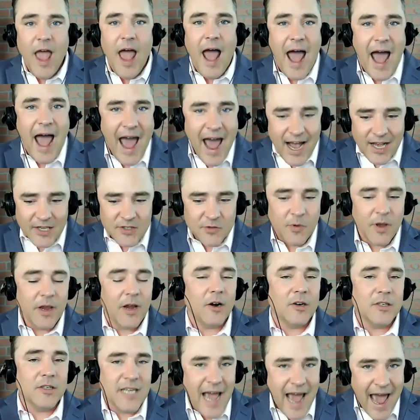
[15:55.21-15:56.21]
As we
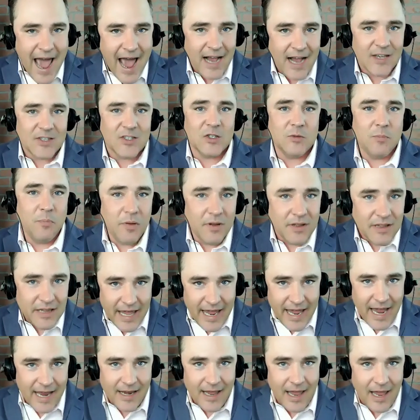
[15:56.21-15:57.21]
are tax
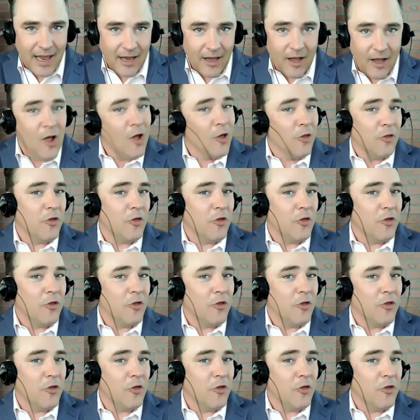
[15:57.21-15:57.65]
planning,